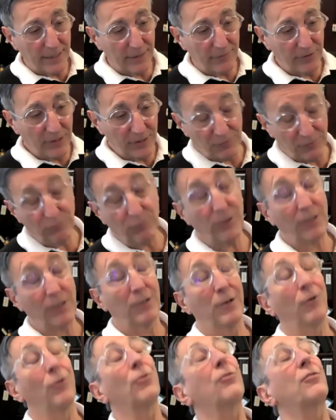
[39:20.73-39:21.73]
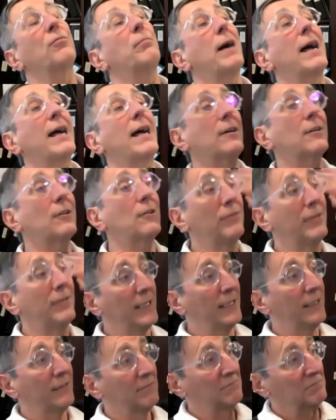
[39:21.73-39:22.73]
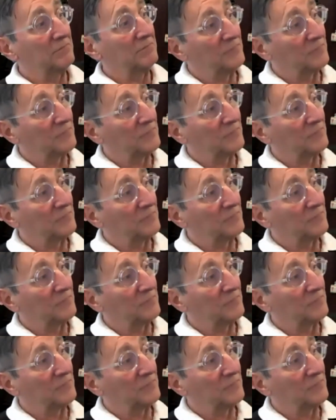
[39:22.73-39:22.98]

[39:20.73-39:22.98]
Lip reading: and this is where it goes back to the